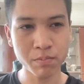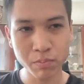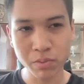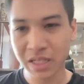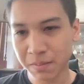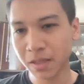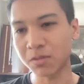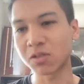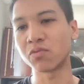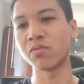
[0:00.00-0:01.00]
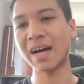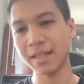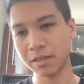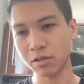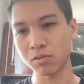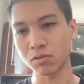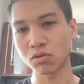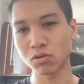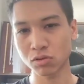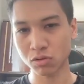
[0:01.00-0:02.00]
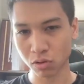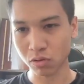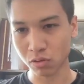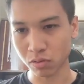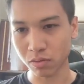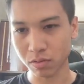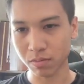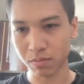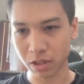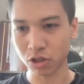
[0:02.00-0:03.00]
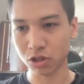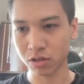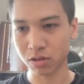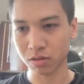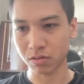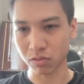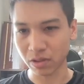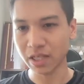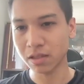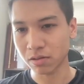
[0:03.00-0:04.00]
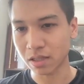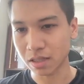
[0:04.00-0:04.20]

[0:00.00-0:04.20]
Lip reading: premium's value so much greater than